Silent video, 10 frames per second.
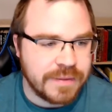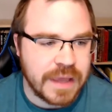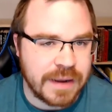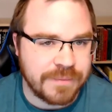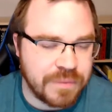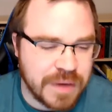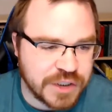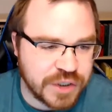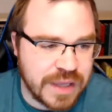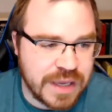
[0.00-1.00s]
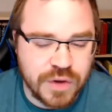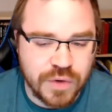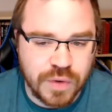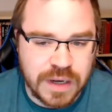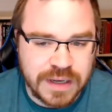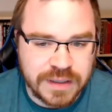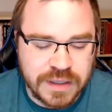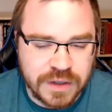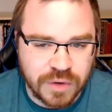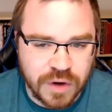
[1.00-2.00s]
then make sure that
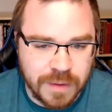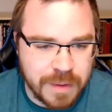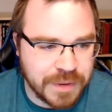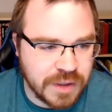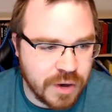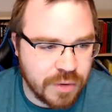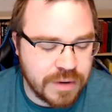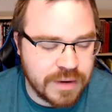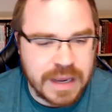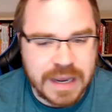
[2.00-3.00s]
you comment below.